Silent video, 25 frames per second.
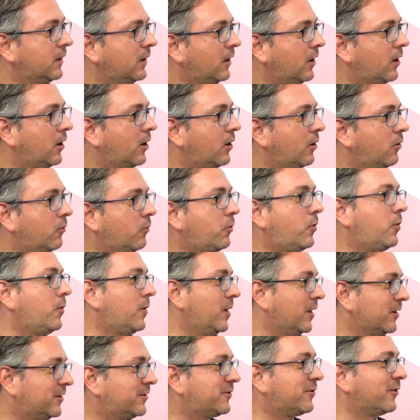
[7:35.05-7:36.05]
Uh,
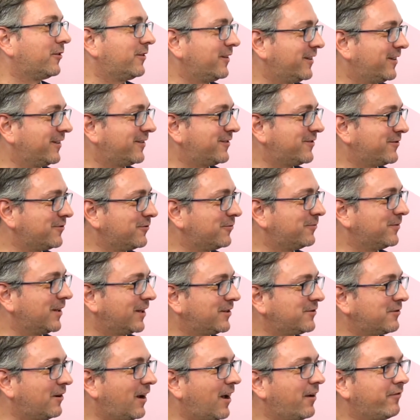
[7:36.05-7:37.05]
we certainly assume
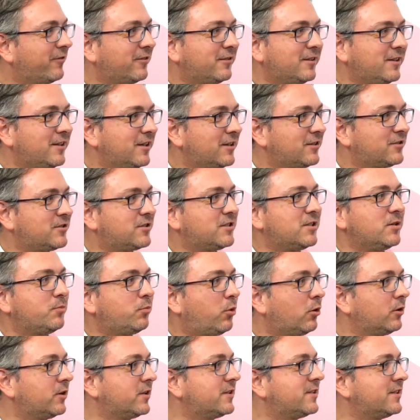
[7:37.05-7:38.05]
that you have an ESG
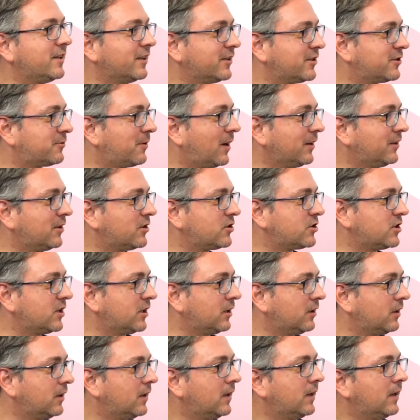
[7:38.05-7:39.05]
policy and
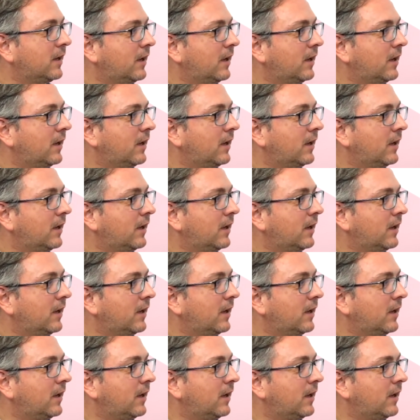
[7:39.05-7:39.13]
strategy.